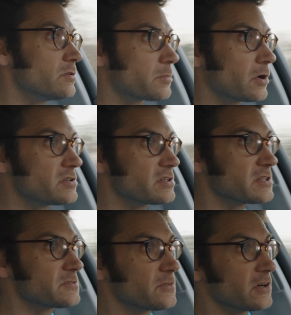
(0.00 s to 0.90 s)
the
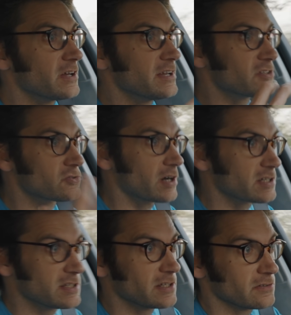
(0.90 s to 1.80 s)
process for
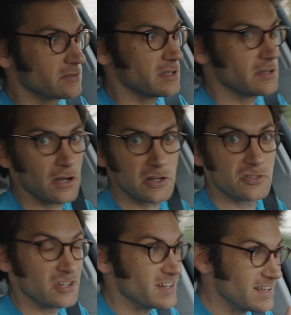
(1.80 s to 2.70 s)
extracting the
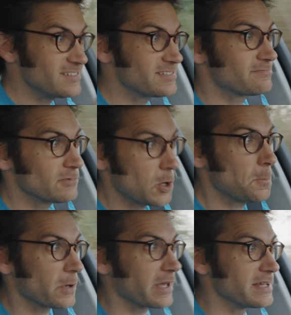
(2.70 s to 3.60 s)
hydrogen is
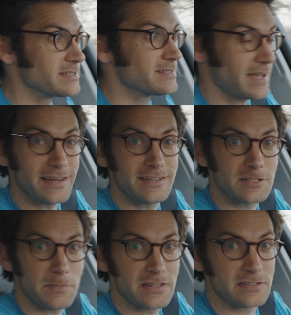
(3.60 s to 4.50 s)
complicated and
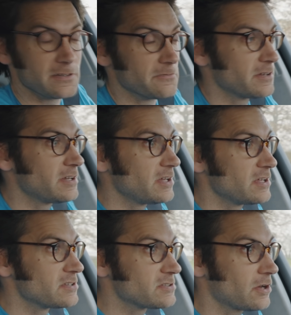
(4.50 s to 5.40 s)
expensive.
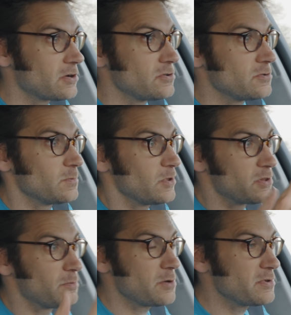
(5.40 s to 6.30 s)
So at
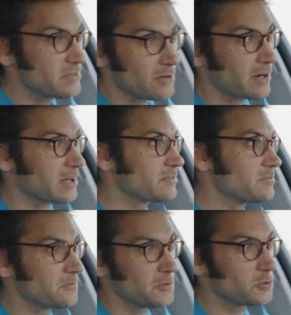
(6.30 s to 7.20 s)
the moment, they
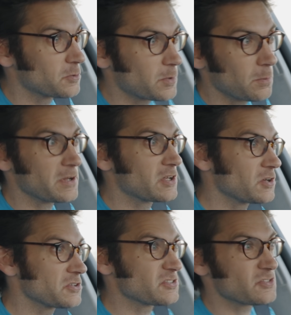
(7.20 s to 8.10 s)
reckon fuels would probably
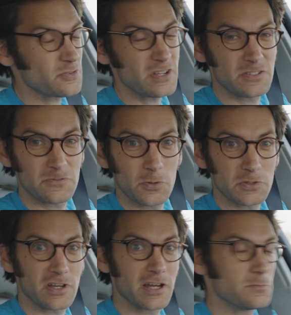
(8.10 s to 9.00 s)
cost 3 to 4
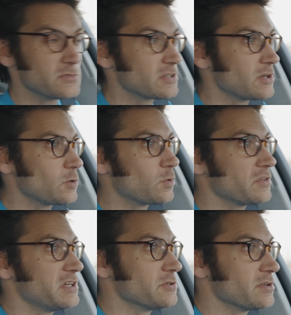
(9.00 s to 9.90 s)
times what
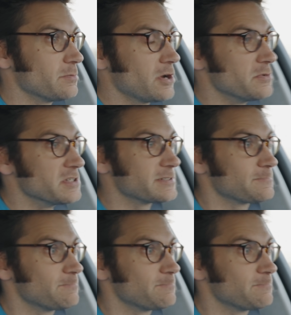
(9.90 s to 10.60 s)
they do at the moment.